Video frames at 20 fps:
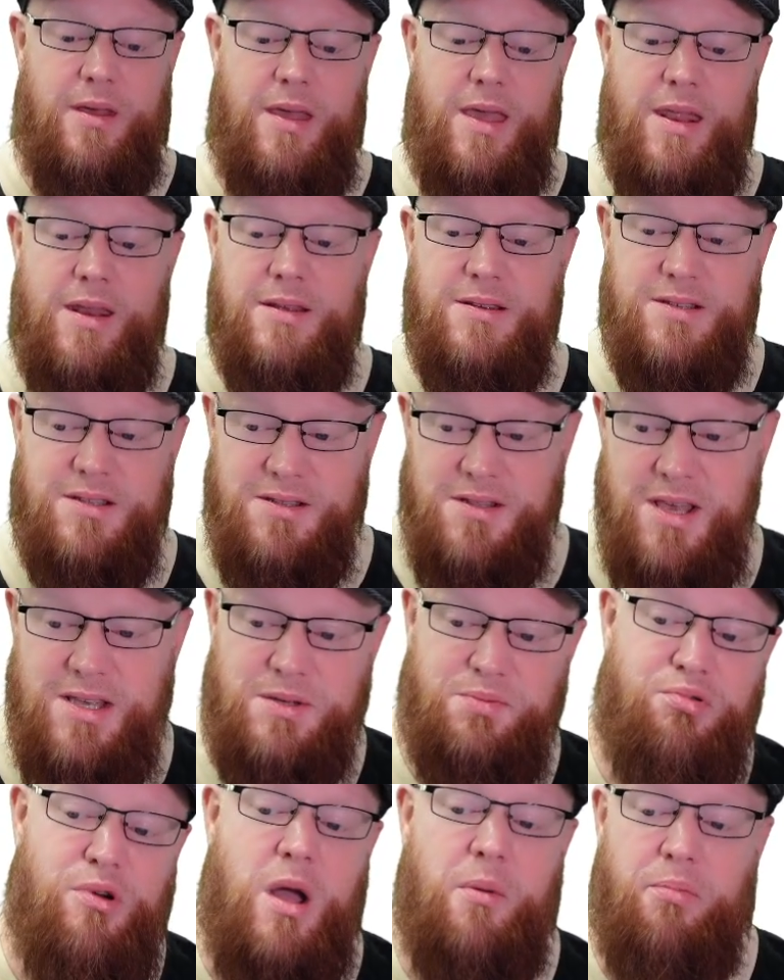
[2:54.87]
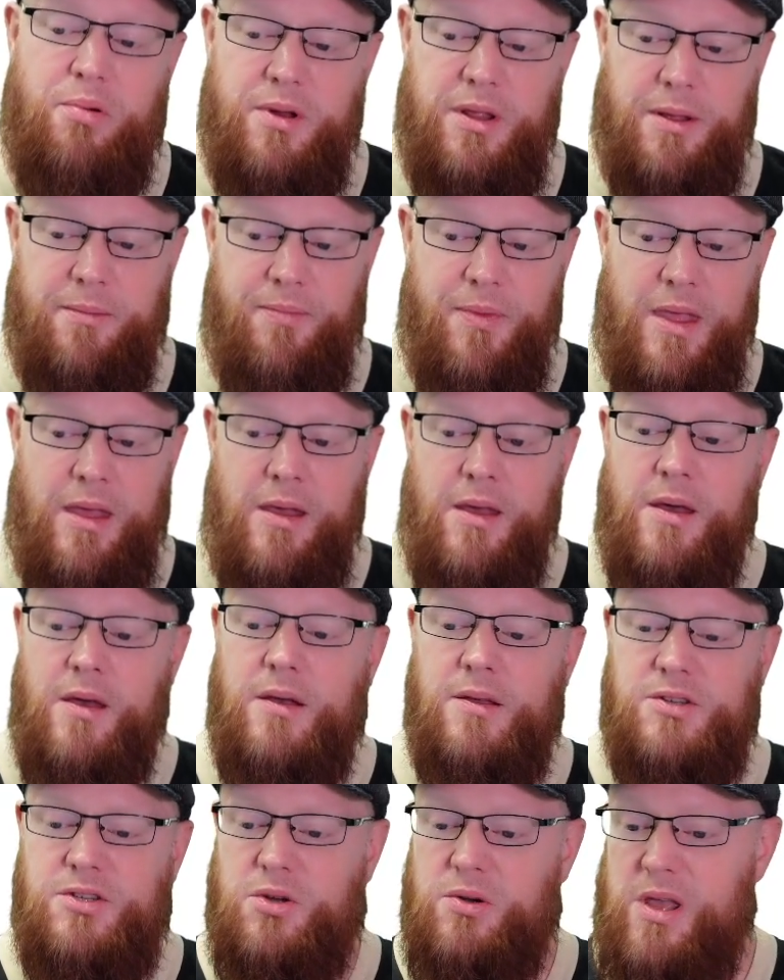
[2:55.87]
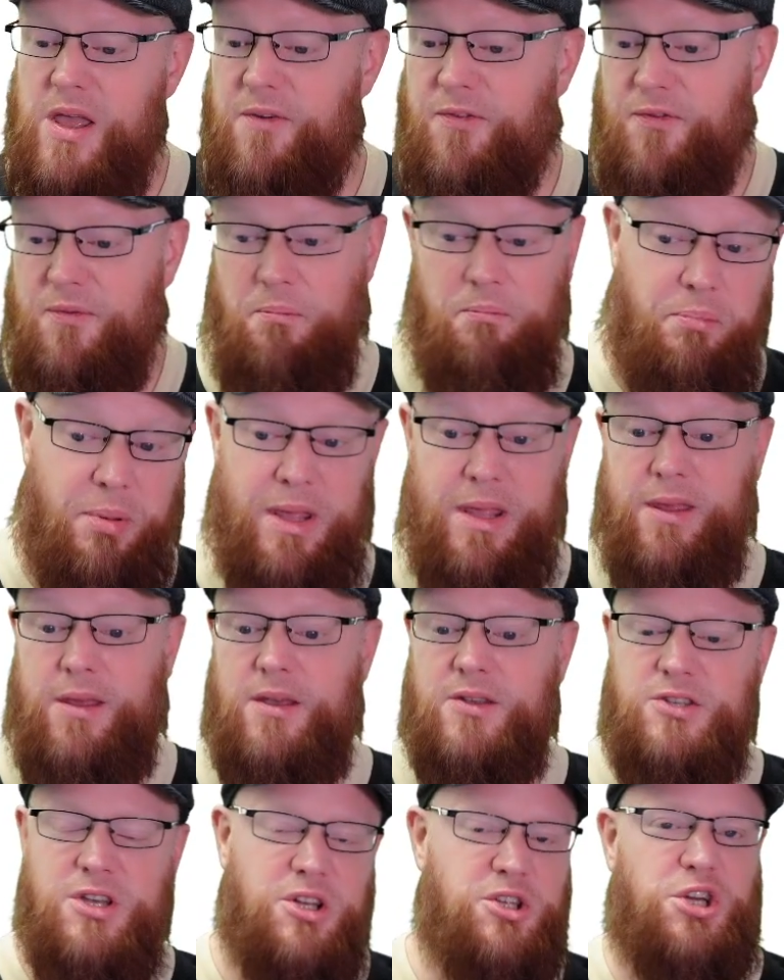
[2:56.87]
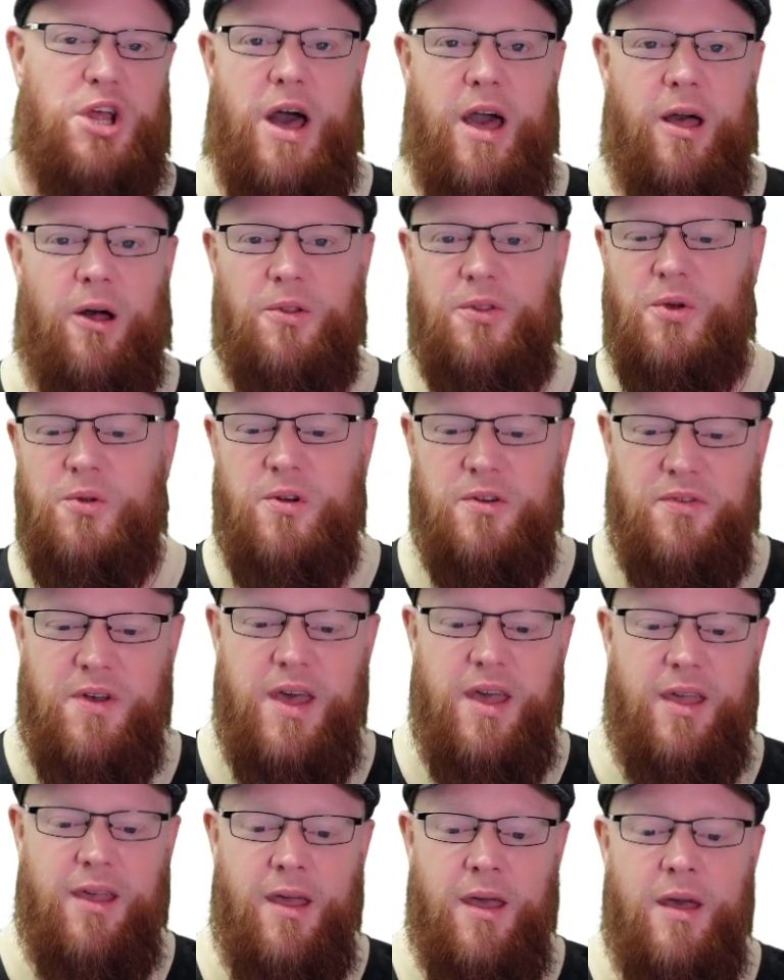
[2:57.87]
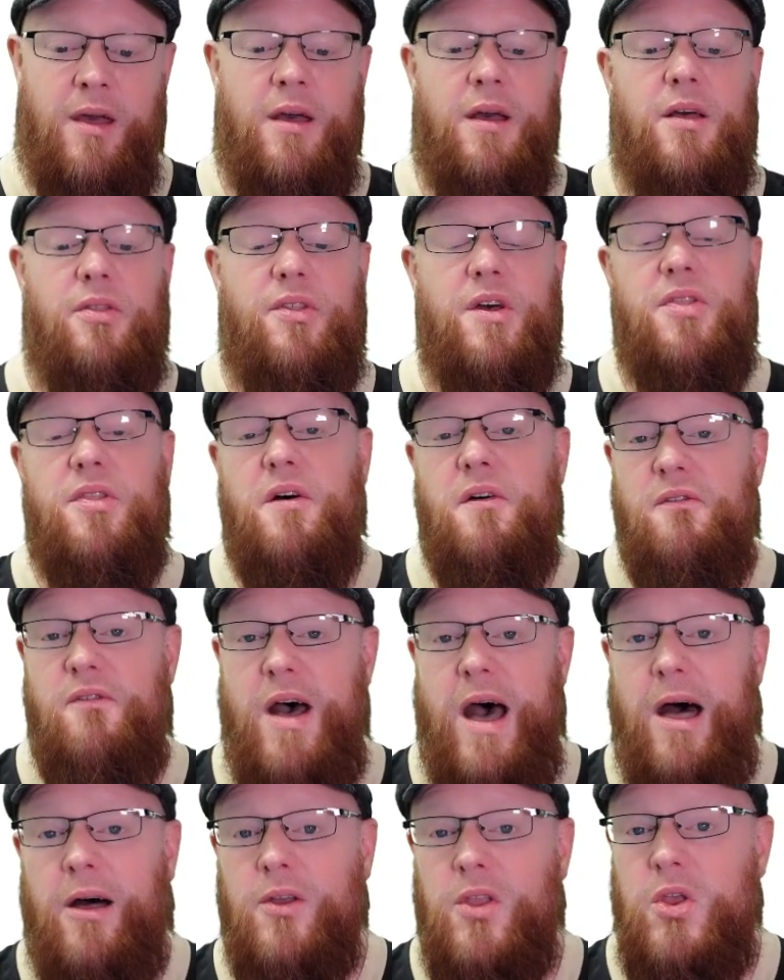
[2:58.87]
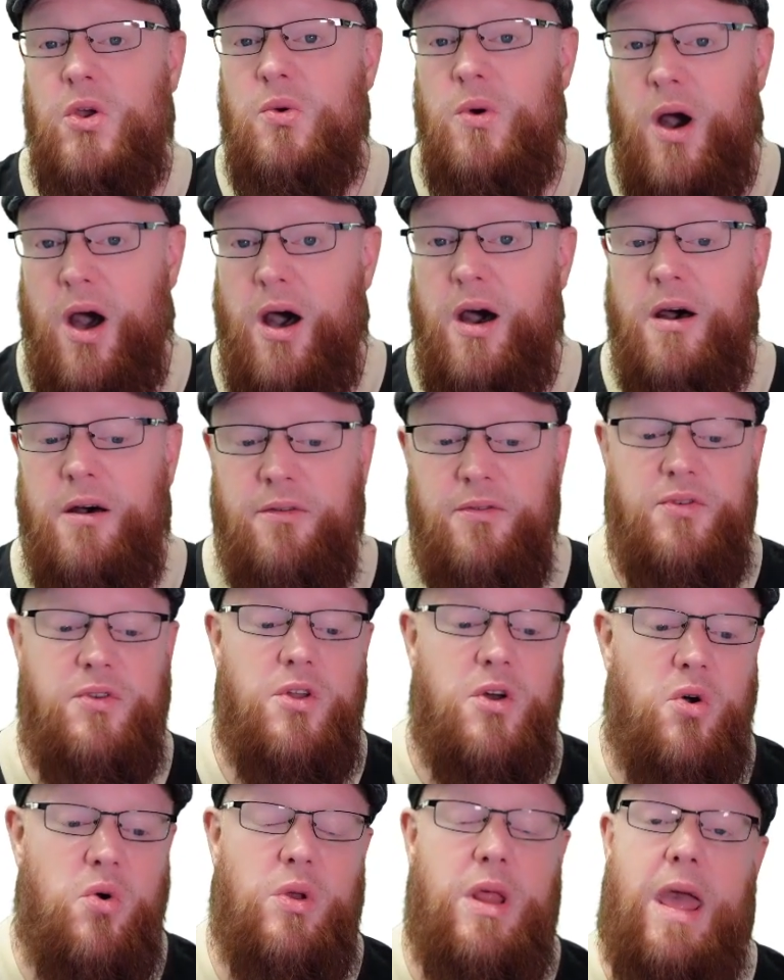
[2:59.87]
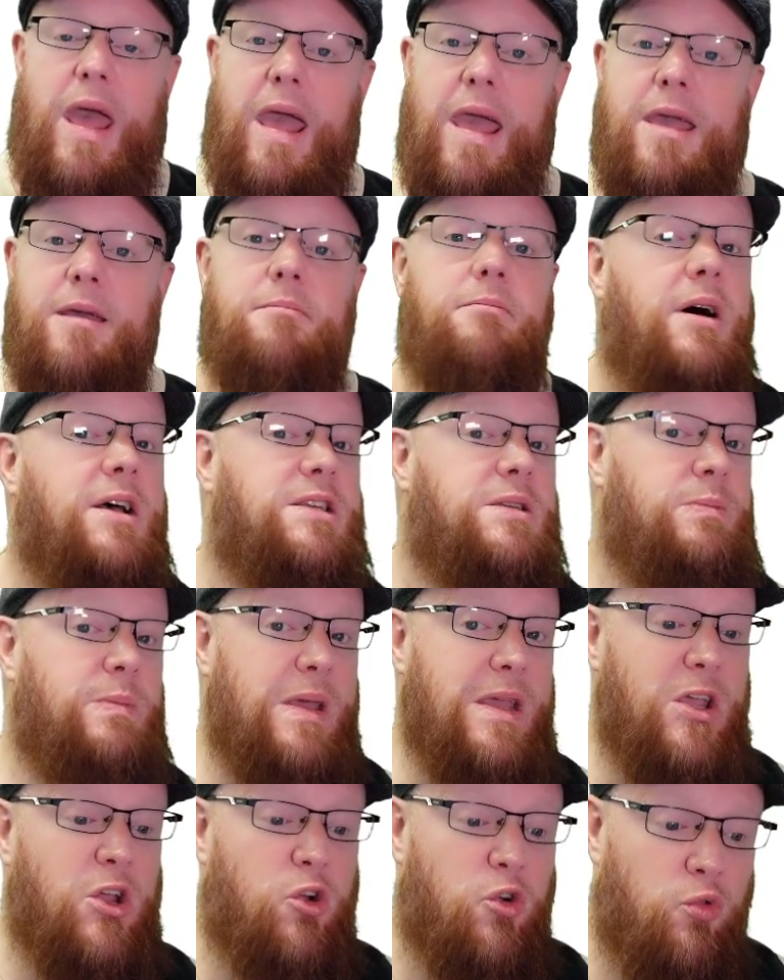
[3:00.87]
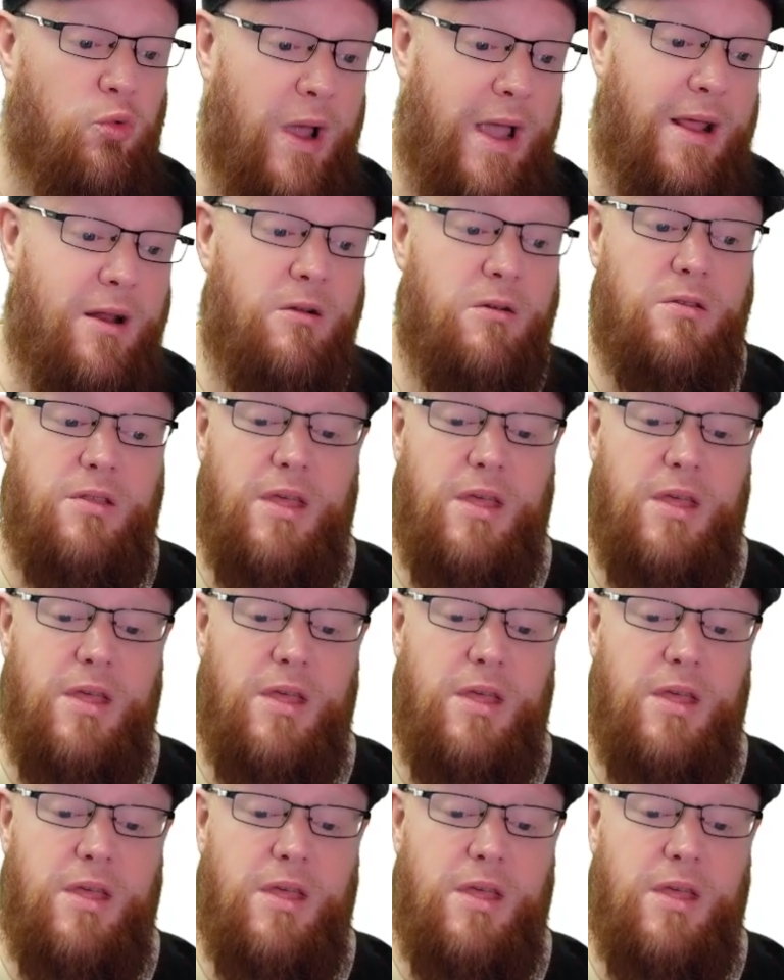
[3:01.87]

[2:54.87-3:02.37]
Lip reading: It is this property. So if B is a child node of A, then the value of node A must be greater